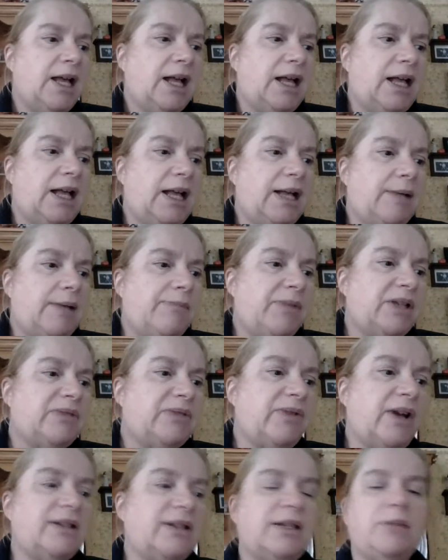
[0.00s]
As
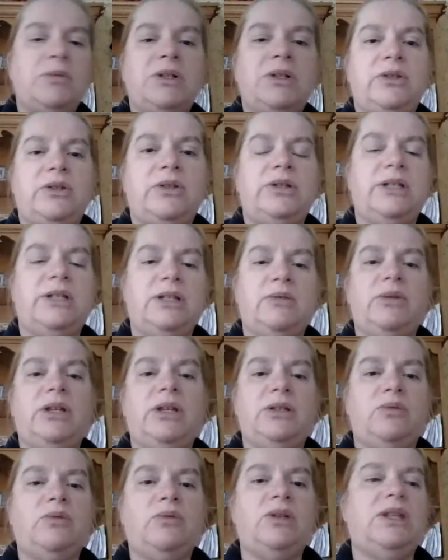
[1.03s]
far as I'm concerned,
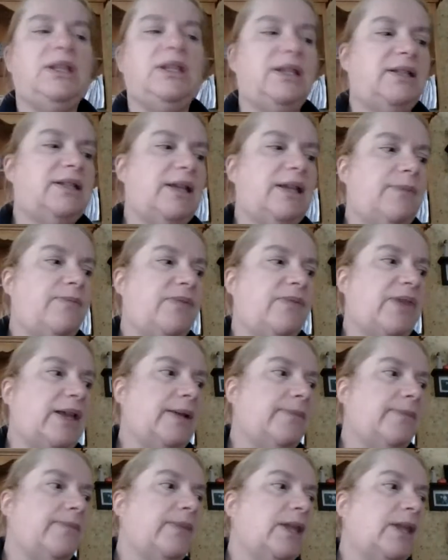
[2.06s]
it's really the same
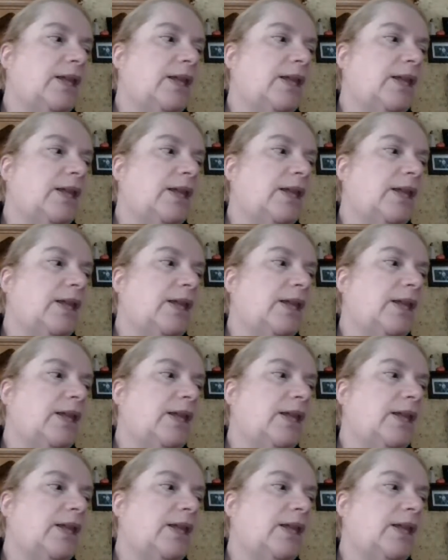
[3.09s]
thing.